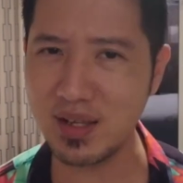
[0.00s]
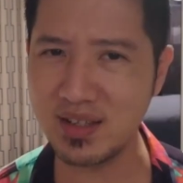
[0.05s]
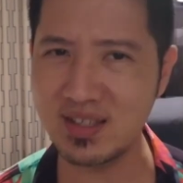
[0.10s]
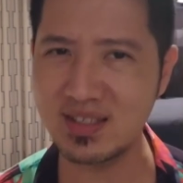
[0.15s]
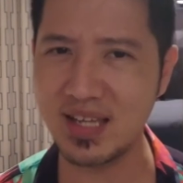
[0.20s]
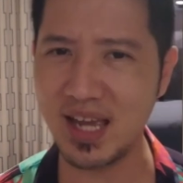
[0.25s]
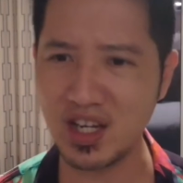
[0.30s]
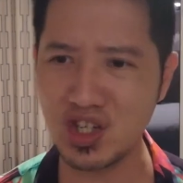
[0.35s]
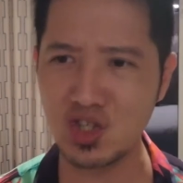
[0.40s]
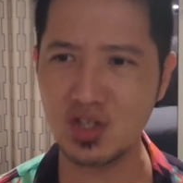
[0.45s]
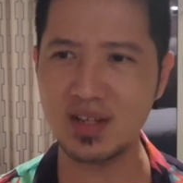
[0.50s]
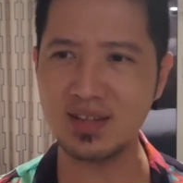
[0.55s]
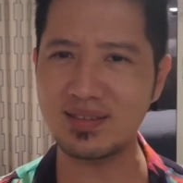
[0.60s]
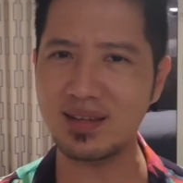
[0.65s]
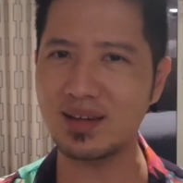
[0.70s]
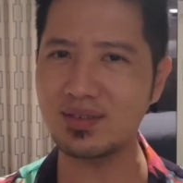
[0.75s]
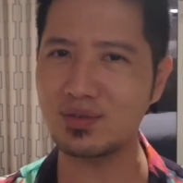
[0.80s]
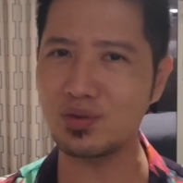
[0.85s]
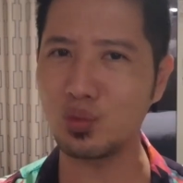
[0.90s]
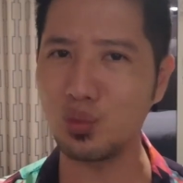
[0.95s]
It is actually
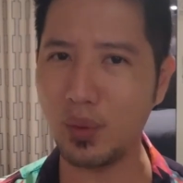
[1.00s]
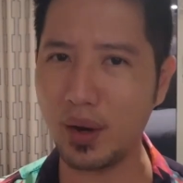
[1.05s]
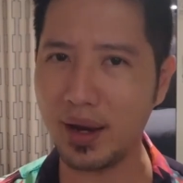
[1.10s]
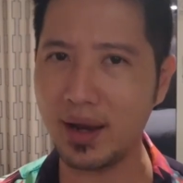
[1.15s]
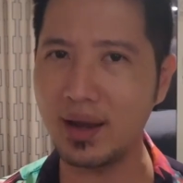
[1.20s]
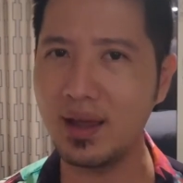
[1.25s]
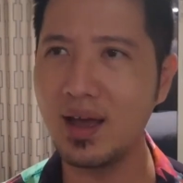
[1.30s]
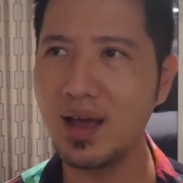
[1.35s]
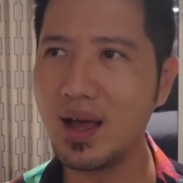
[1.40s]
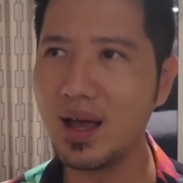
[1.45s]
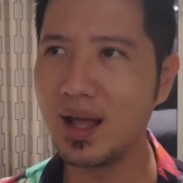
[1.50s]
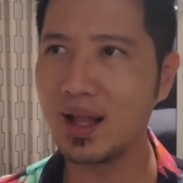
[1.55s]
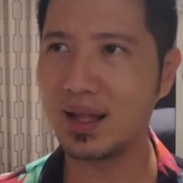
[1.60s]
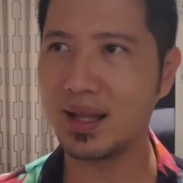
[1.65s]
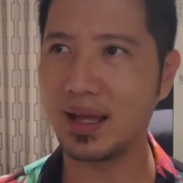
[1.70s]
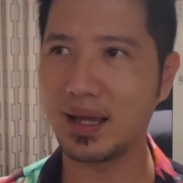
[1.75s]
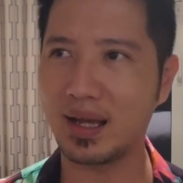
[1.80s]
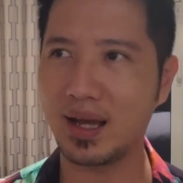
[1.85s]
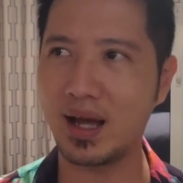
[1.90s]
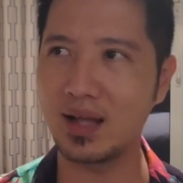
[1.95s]
tucked away
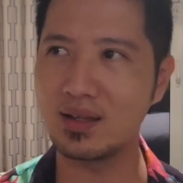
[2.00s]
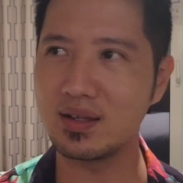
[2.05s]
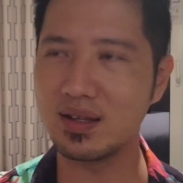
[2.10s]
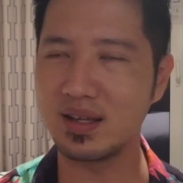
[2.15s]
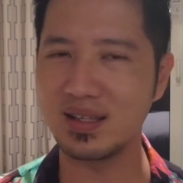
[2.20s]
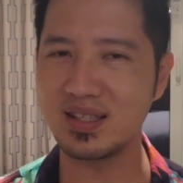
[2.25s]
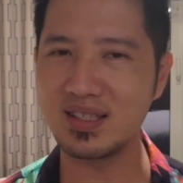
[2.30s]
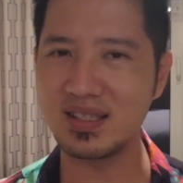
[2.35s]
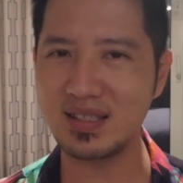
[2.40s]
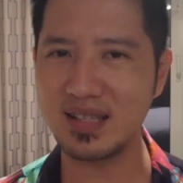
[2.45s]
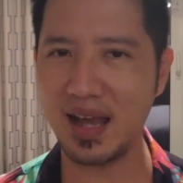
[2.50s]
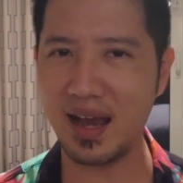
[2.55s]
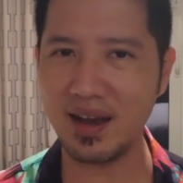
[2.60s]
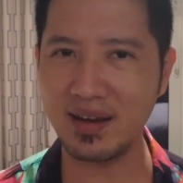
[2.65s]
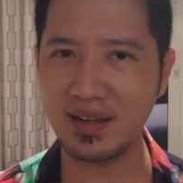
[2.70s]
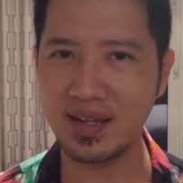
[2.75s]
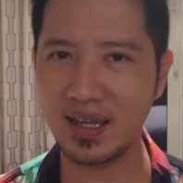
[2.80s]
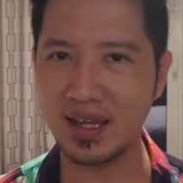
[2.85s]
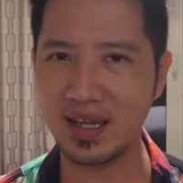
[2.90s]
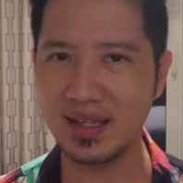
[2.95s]
like under a
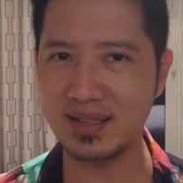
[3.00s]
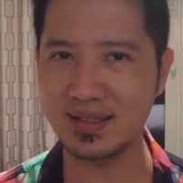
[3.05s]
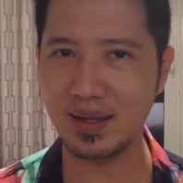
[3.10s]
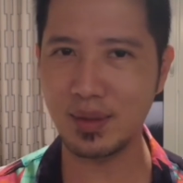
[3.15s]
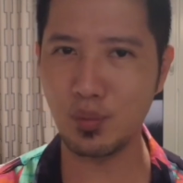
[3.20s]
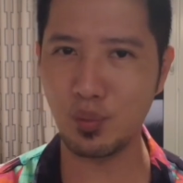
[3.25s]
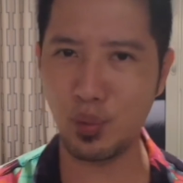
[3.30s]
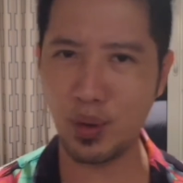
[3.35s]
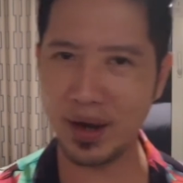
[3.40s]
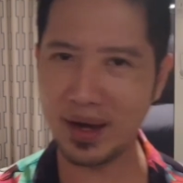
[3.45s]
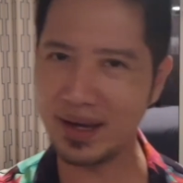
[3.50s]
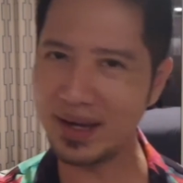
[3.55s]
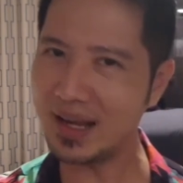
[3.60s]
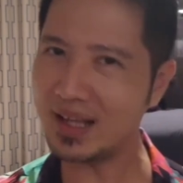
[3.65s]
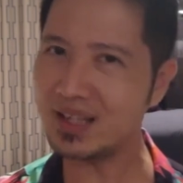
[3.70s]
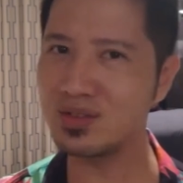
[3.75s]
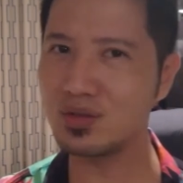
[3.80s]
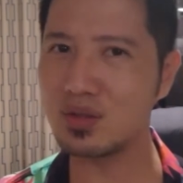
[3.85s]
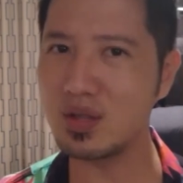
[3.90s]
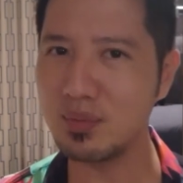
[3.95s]
staircase somewhere
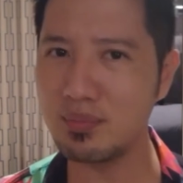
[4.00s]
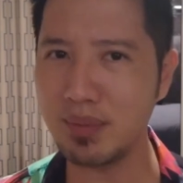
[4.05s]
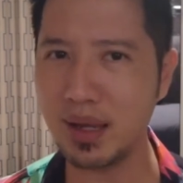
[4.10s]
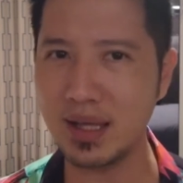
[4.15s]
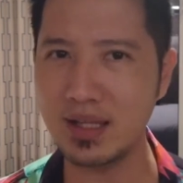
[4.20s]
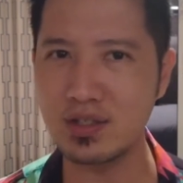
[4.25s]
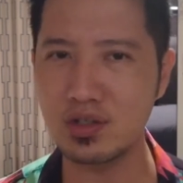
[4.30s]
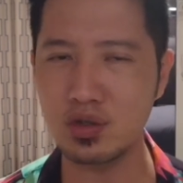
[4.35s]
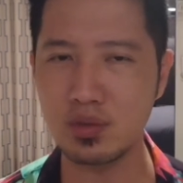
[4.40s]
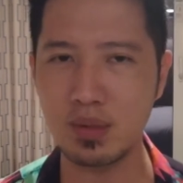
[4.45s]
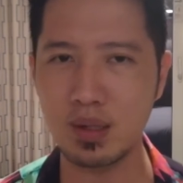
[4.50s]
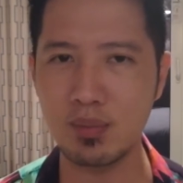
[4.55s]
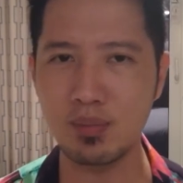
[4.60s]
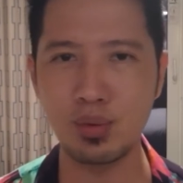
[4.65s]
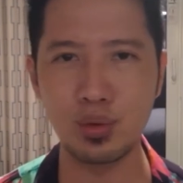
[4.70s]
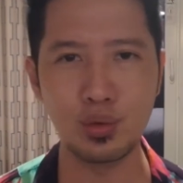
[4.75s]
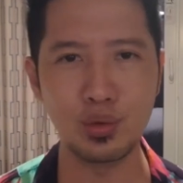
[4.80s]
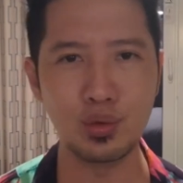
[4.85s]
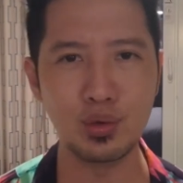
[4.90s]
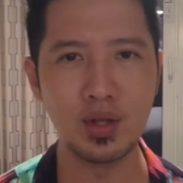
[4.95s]
next to the main swimming
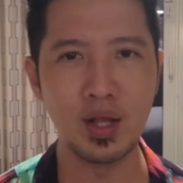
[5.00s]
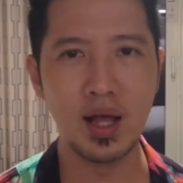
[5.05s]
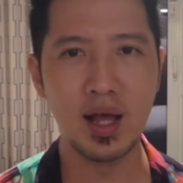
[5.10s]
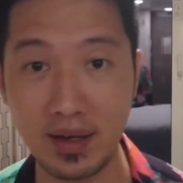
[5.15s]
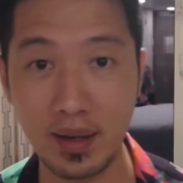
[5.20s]
pool.